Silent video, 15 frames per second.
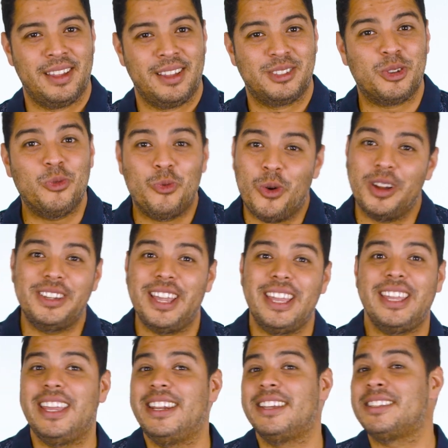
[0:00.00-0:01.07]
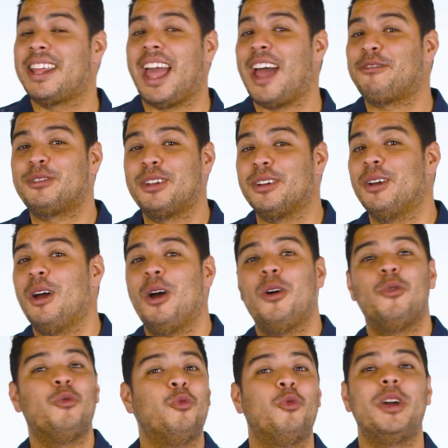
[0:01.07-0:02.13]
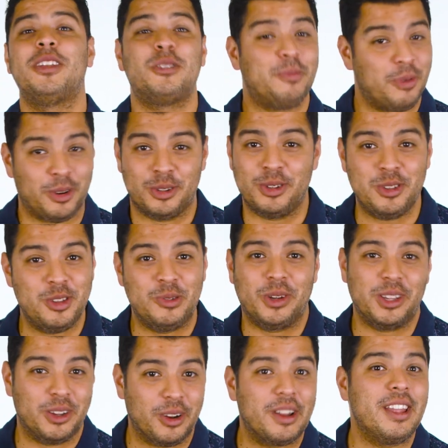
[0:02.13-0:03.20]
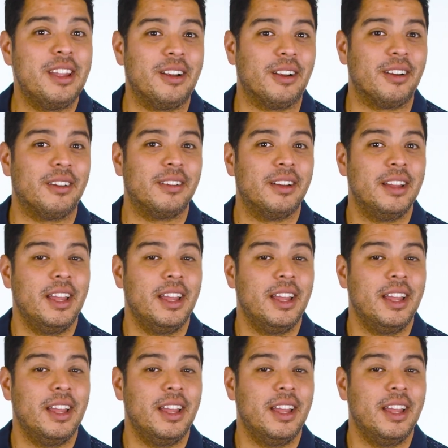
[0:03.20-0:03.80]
So one day, He doesn't have to whisper to you in your ear.